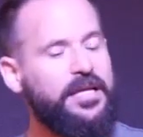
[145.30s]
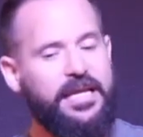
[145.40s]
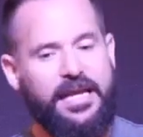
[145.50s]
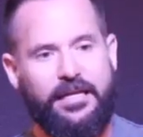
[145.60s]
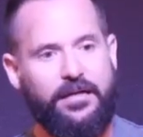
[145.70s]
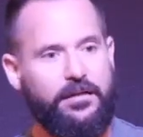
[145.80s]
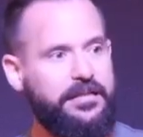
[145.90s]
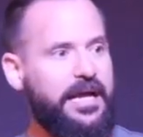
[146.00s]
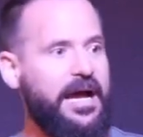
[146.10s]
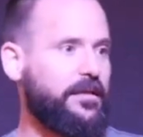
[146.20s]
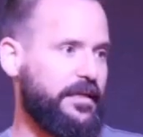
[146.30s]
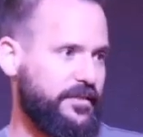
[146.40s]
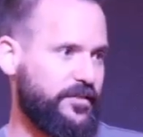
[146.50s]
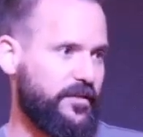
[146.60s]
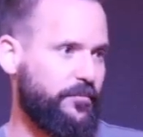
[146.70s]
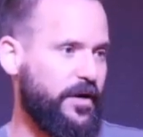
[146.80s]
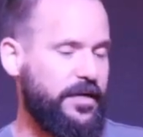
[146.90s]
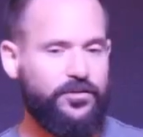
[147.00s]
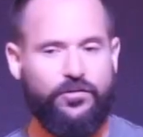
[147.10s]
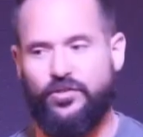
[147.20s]
and it annihilates them,
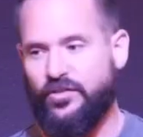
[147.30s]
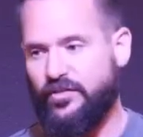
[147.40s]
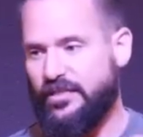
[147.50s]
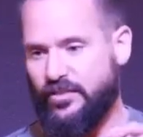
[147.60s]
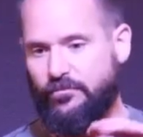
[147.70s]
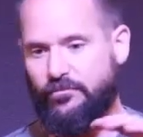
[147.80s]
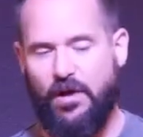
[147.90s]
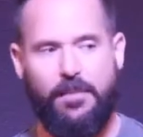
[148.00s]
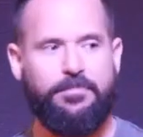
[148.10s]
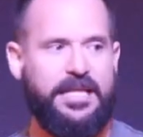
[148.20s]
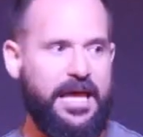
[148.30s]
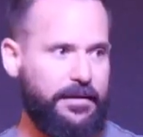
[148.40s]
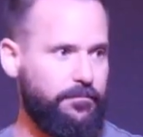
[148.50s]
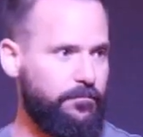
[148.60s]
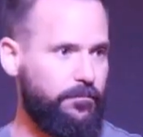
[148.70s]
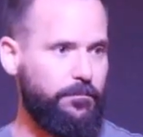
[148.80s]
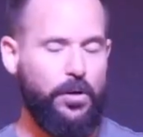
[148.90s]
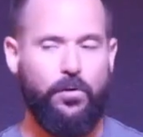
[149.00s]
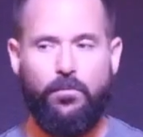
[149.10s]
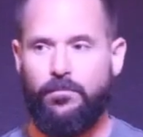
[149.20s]
right? So just they just drop dead,
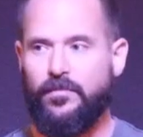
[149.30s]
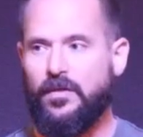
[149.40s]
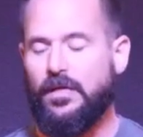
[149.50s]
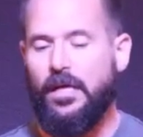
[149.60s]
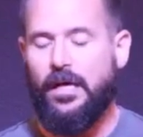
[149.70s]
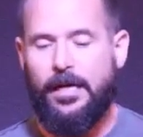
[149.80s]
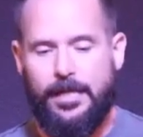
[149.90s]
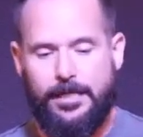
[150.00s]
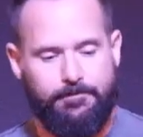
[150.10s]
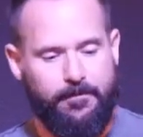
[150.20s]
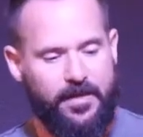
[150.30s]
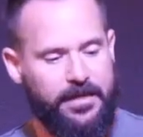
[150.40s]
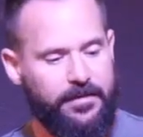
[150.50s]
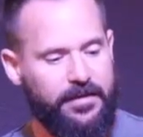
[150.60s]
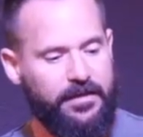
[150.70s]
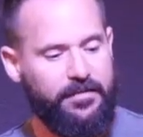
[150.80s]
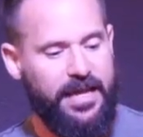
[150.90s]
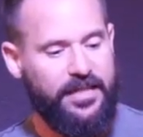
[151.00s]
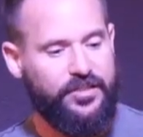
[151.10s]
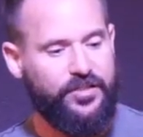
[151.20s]
boom. Um, and and
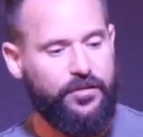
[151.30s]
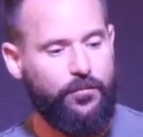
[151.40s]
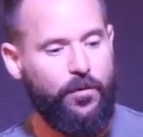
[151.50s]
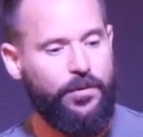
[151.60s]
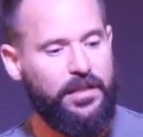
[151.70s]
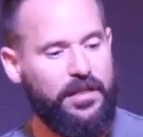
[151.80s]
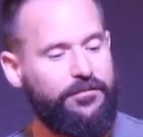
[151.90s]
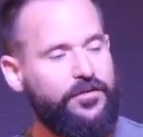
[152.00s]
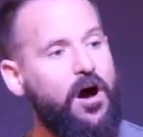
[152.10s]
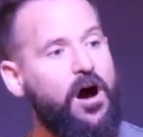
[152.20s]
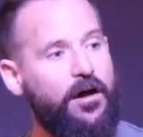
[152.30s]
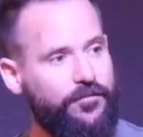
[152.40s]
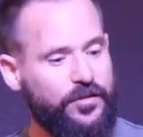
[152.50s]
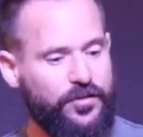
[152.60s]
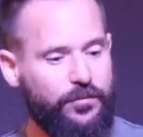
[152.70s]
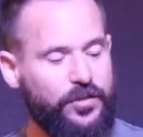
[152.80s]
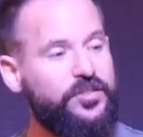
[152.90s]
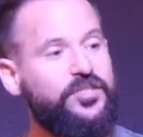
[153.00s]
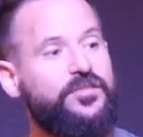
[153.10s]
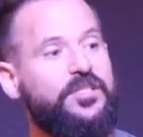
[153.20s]
that's where we left off is the
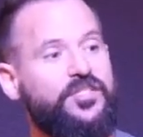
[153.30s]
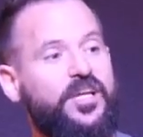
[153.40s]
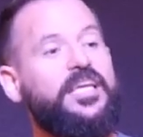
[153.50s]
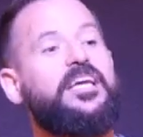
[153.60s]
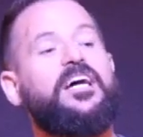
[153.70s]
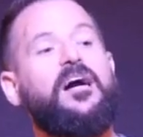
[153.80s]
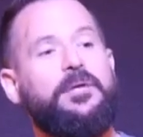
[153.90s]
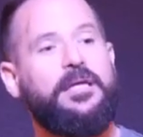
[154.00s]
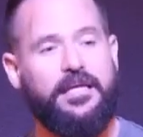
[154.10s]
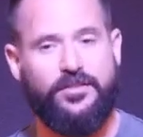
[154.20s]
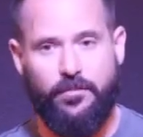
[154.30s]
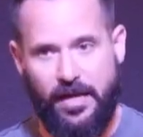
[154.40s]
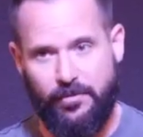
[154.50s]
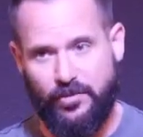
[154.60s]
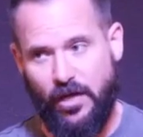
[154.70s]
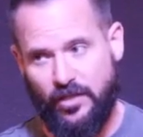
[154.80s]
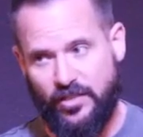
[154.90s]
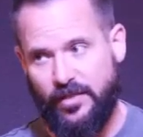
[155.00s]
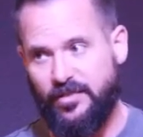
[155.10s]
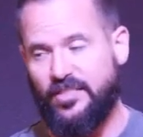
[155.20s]
the second coming, as the Bible talks
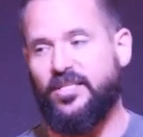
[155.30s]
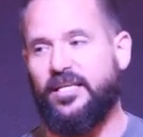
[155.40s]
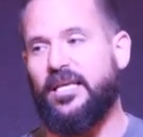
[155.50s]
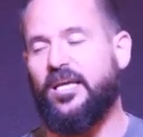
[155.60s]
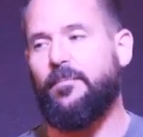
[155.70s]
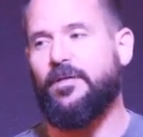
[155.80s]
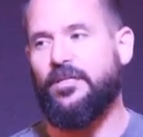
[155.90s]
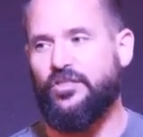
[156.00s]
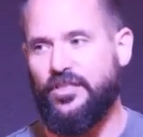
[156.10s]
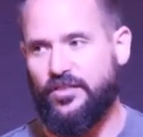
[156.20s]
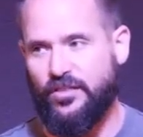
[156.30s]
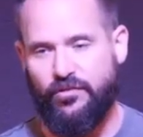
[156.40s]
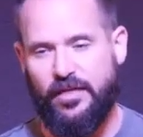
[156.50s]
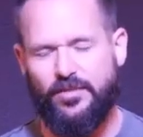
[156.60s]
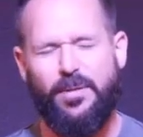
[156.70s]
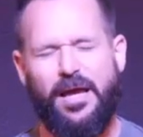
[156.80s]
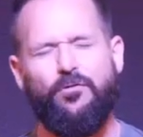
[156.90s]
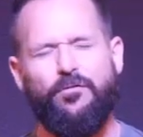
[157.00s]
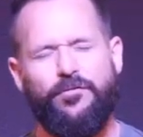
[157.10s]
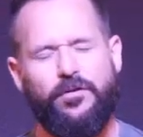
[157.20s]
about the second coming of Jesus Christ,
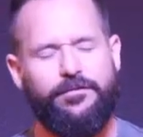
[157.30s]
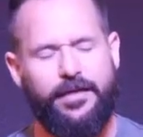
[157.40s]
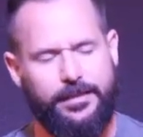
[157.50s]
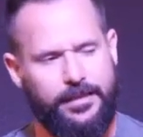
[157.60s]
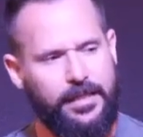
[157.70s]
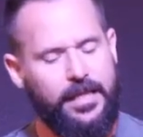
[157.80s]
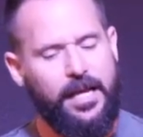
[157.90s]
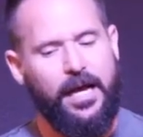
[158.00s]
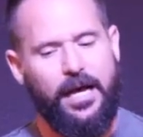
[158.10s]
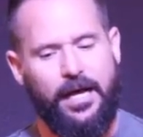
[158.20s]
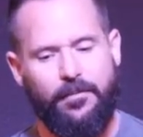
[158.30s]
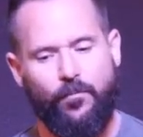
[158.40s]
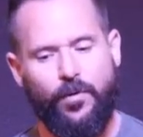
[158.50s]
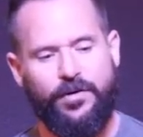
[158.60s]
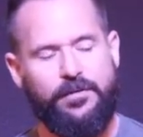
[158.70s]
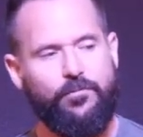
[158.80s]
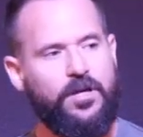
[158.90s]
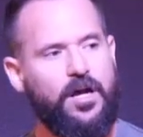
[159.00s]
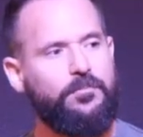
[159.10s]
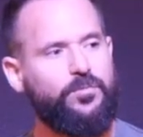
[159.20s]
powerful event um, where he
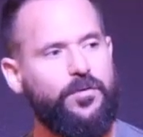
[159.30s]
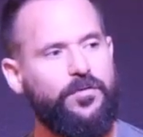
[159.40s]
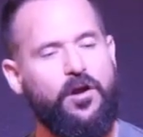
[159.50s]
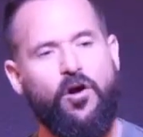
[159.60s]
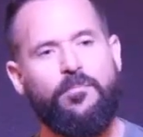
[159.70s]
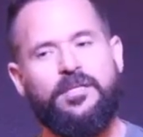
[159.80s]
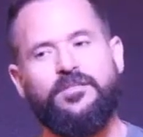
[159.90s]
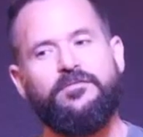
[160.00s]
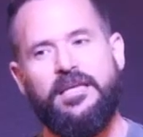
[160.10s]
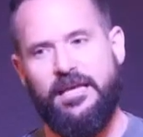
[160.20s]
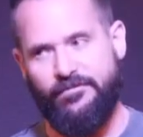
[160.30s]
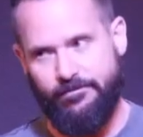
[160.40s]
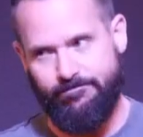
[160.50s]
comes with the armies of heaven,